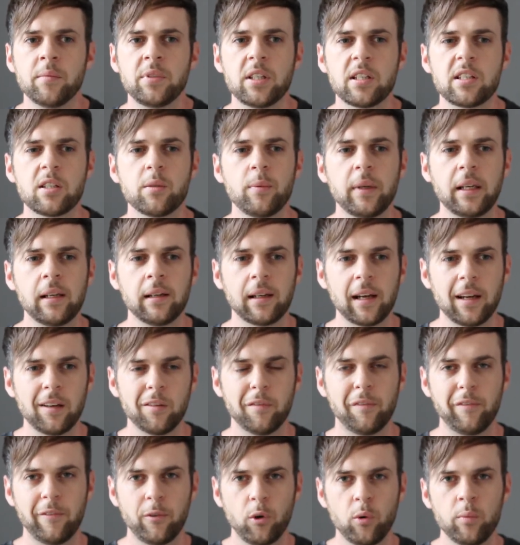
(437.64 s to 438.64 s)
just so we can kind
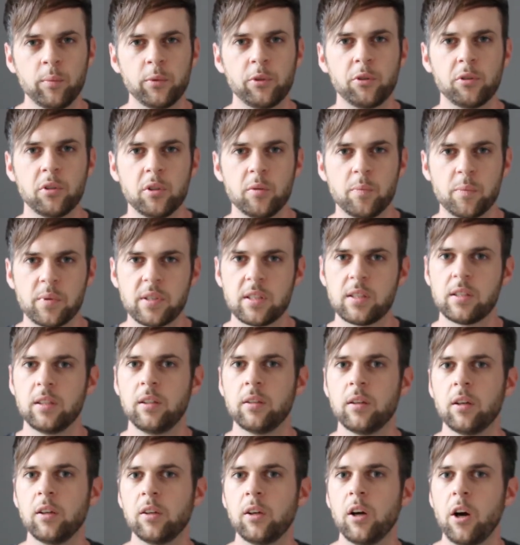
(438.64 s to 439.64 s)
of form groups,
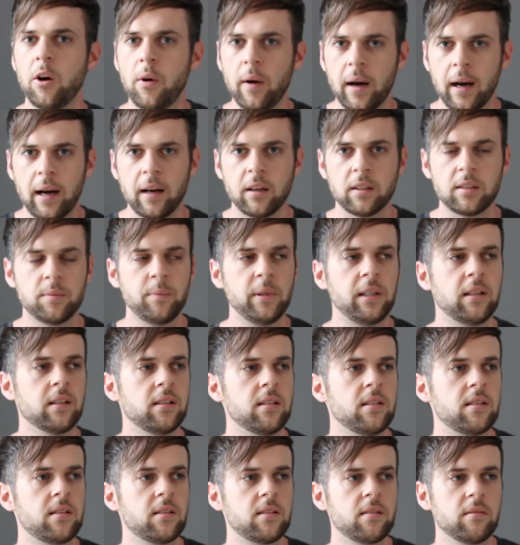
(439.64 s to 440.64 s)
go out,
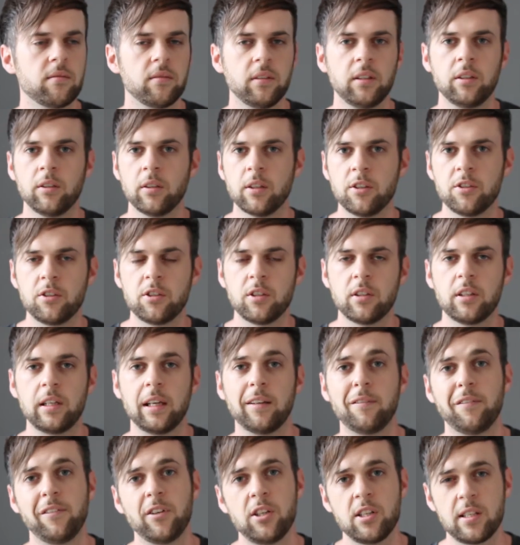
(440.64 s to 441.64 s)
because, to
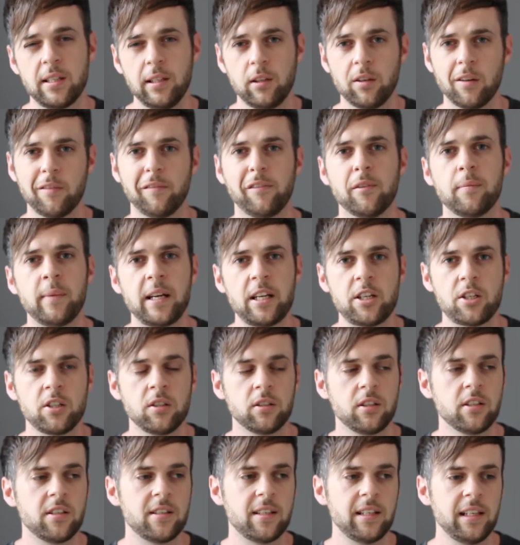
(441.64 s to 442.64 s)
get firstly
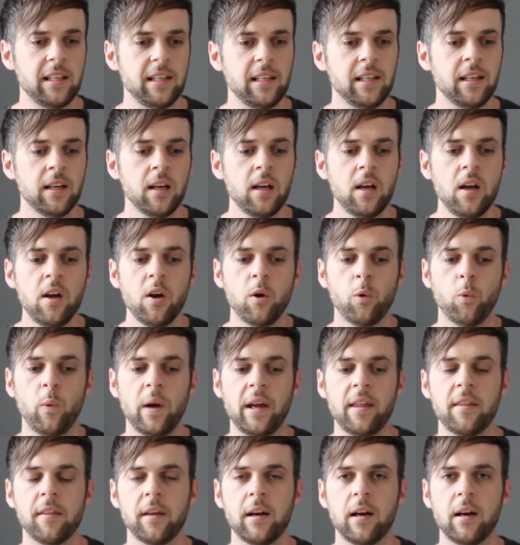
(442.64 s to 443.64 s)
confirmation to see
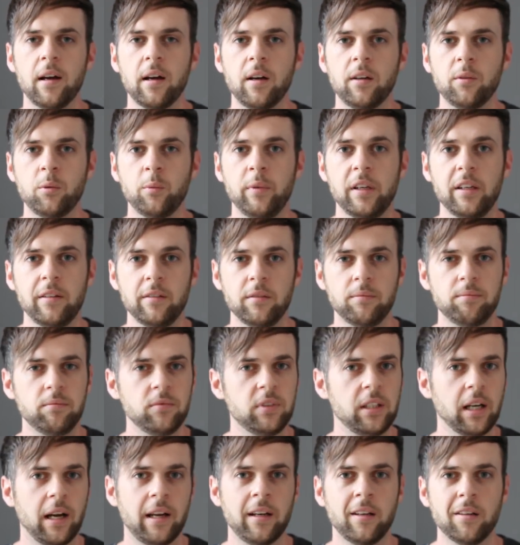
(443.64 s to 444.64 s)
whether we
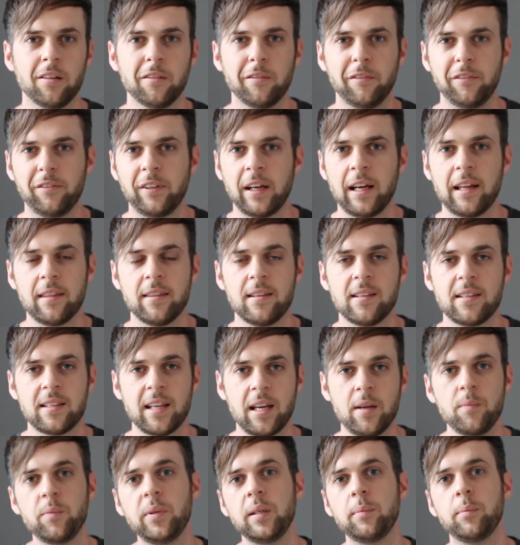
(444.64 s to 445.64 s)
kind of had the
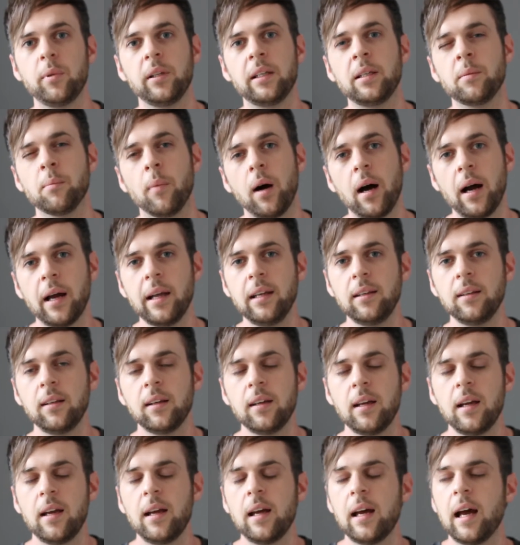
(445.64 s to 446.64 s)
same people in mind,
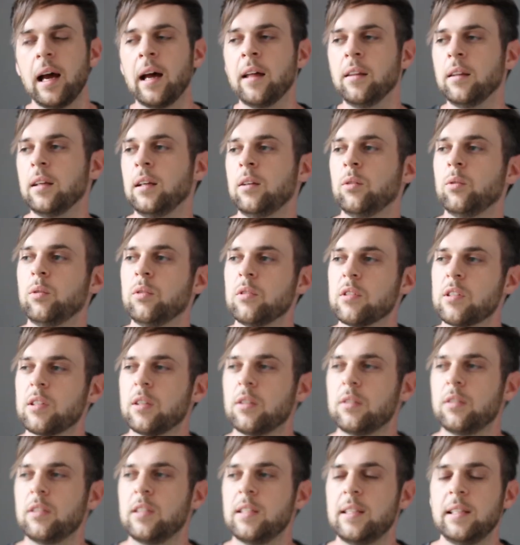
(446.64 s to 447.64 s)
and then
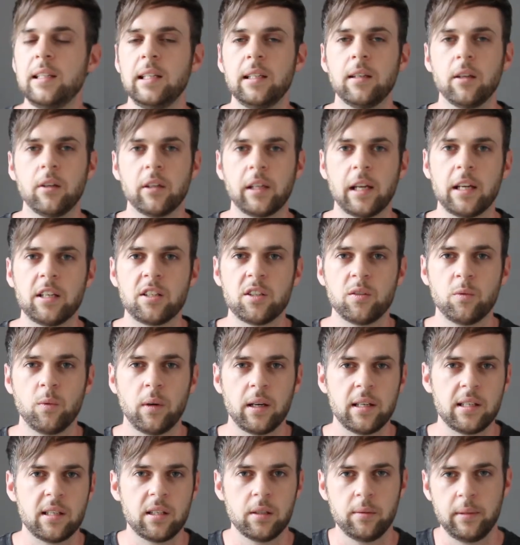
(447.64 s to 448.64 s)
also to see
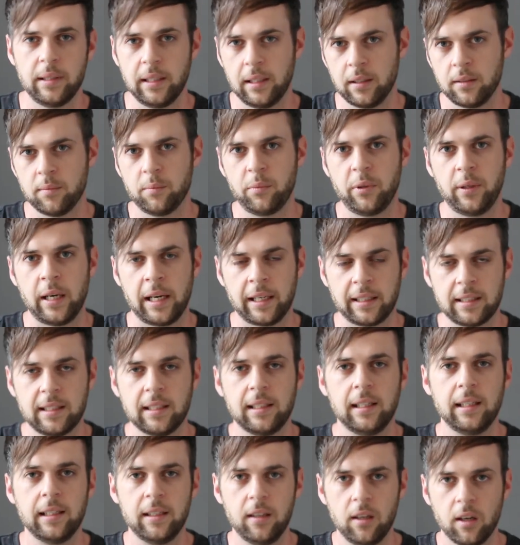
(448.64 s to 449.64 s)
location-wise so we can
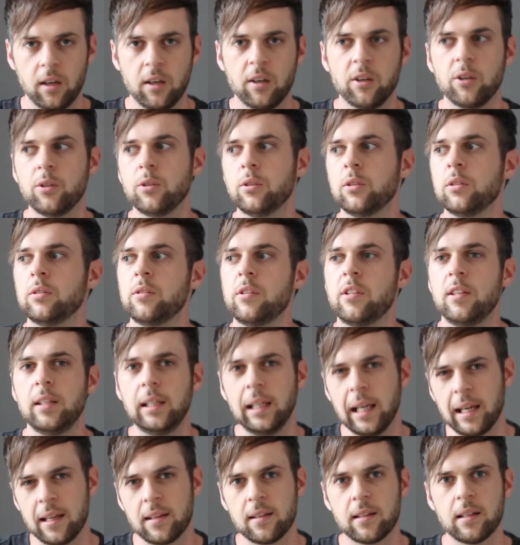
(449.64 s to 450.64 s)
practically go
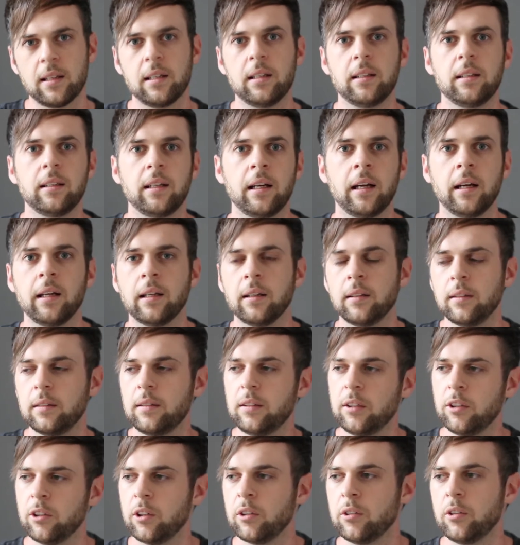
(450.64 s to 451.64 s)
together and,
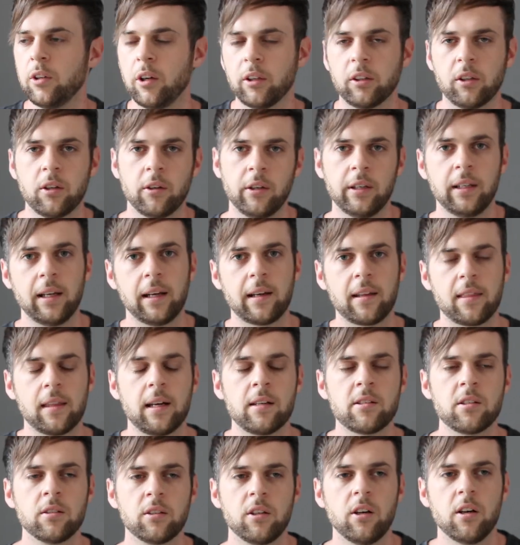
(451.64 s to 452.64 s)
not go in like
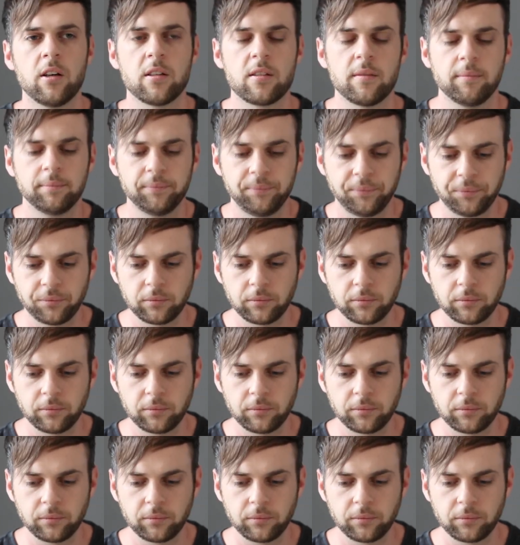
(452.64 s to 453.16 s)
1,000 cars.